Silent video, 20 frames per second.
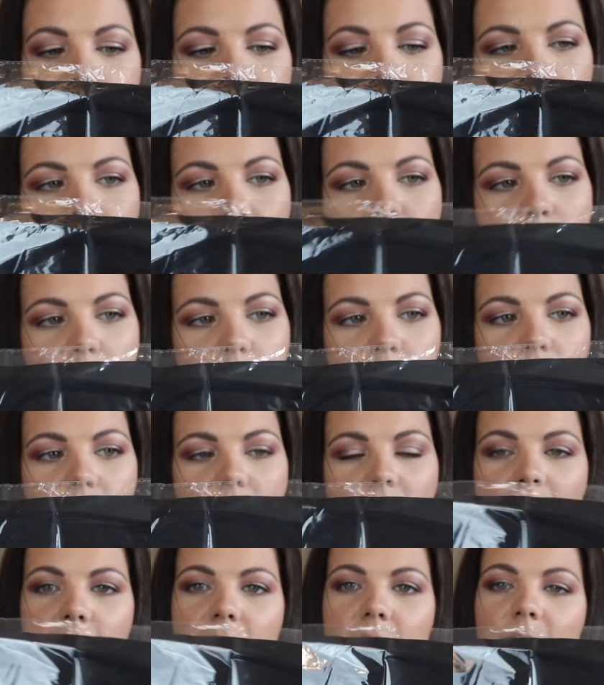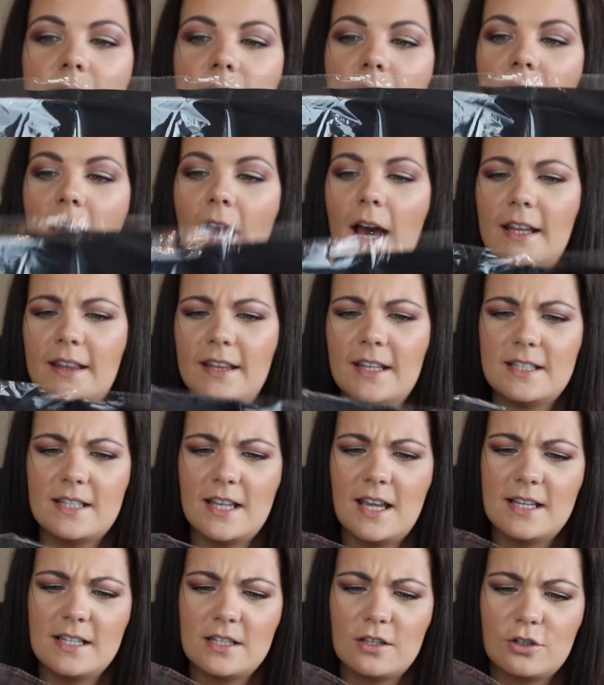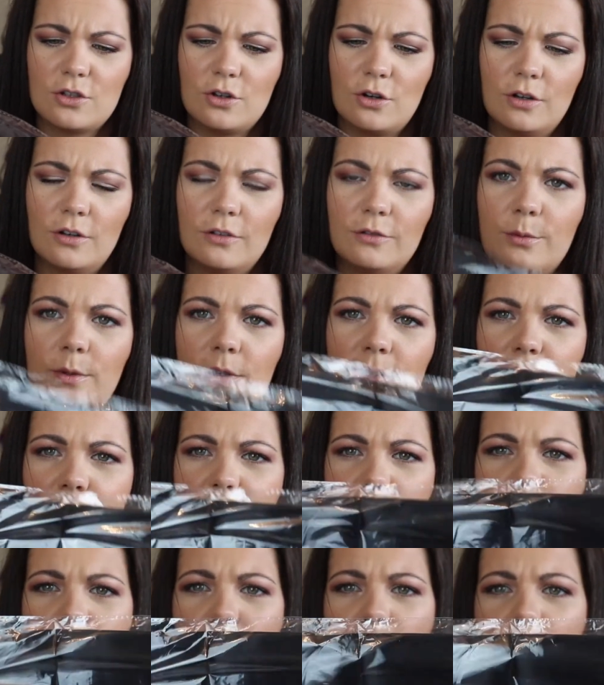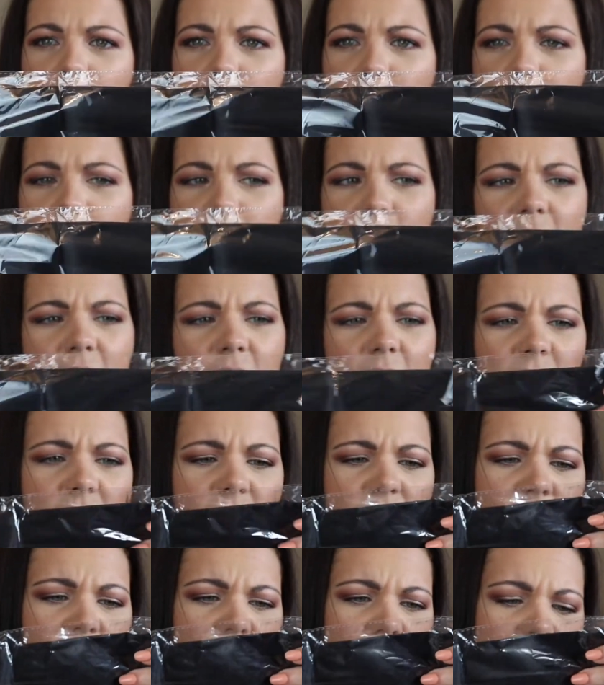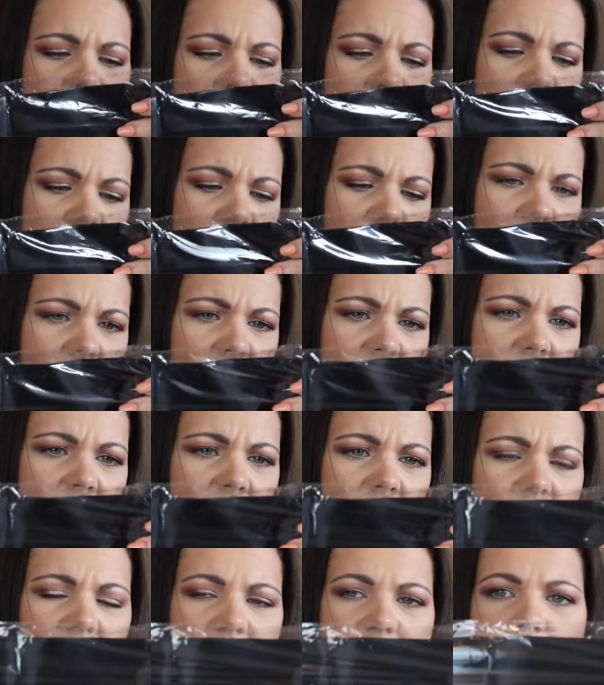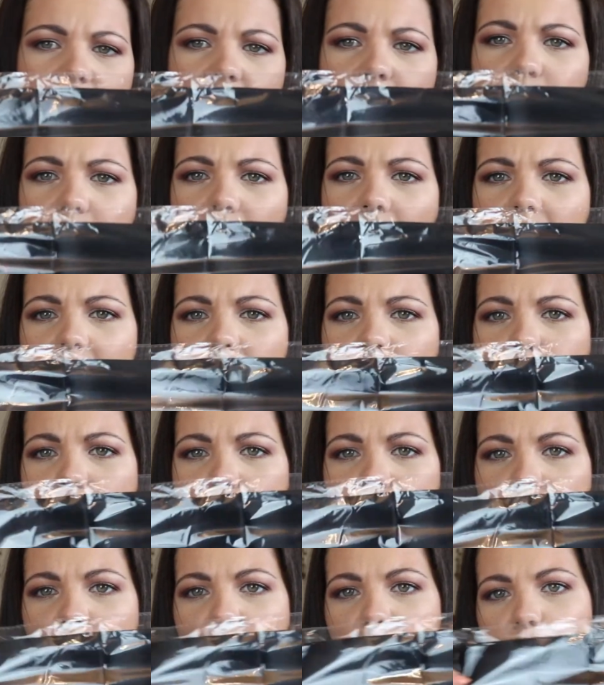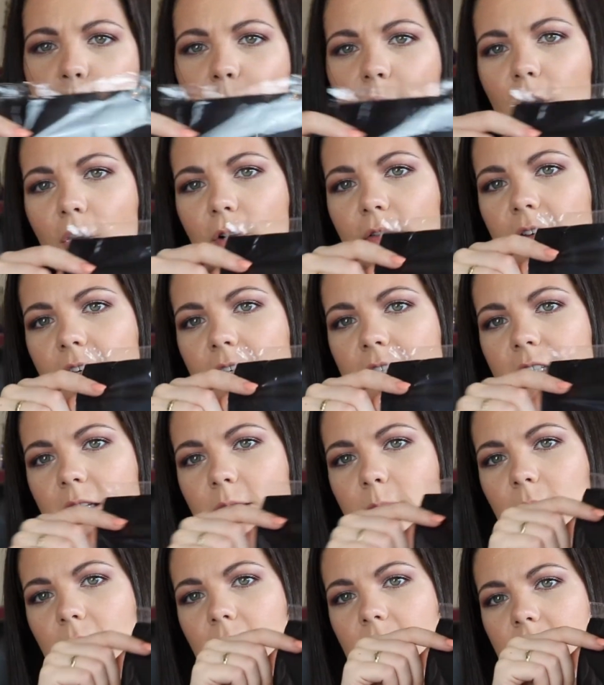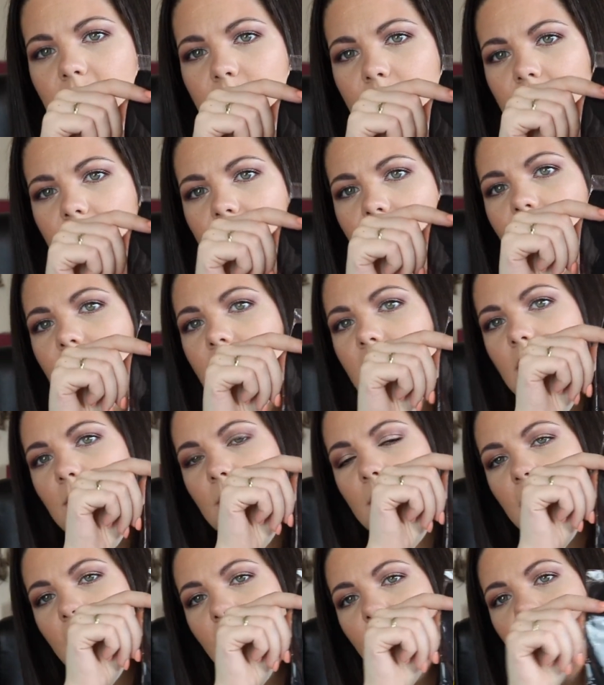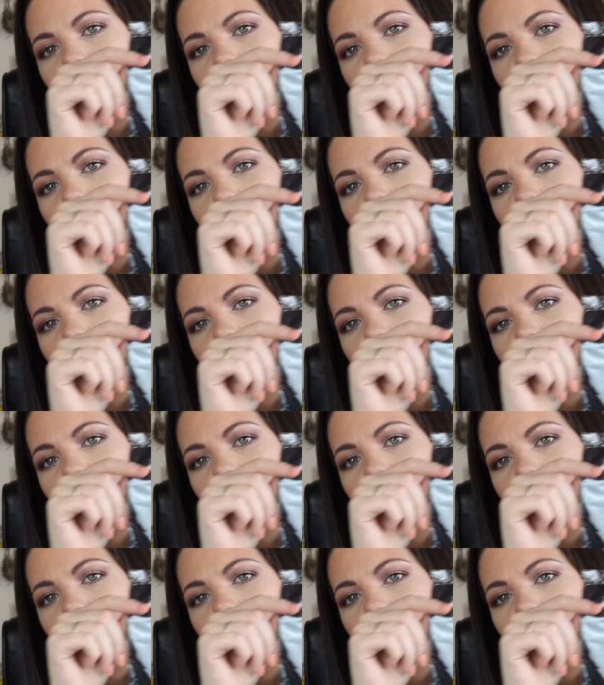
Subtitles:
to keep it all in. And this is a sort of one of those waterproofy, I think, type bags. I'm not going to open it, obviously, because I'm going to give it to one of you